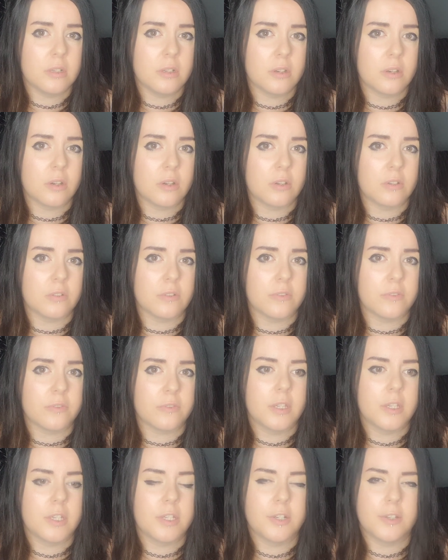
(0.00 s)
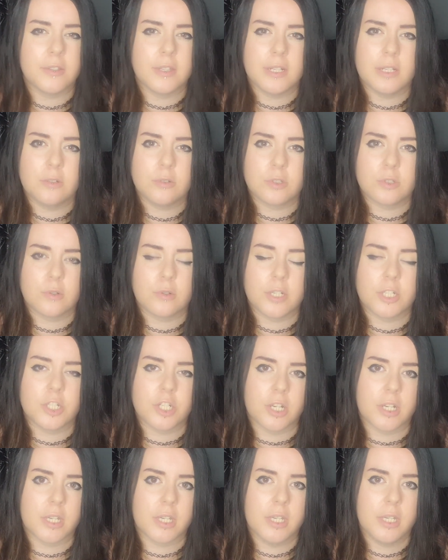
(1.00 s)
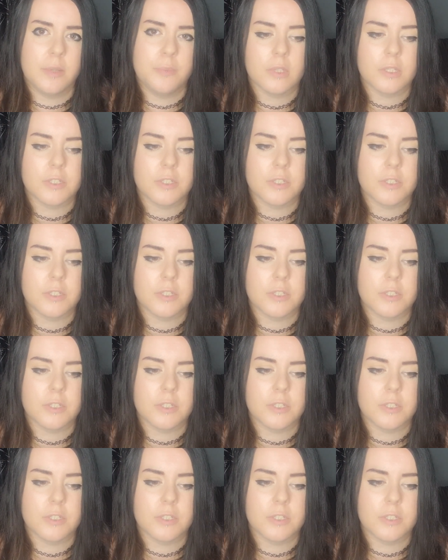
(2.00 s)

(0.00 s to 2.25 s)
of, you know, the little toy Chucky.